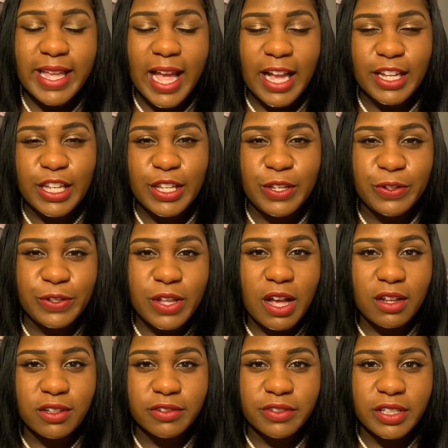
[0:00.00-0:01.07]
I can use
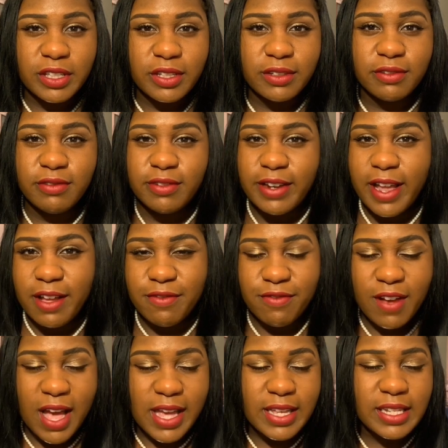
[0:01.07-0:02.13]
all of the
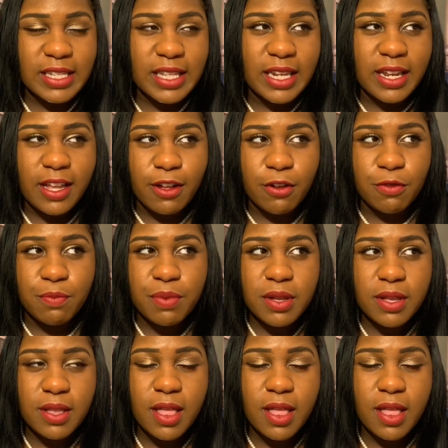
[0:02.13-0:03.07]
advice and help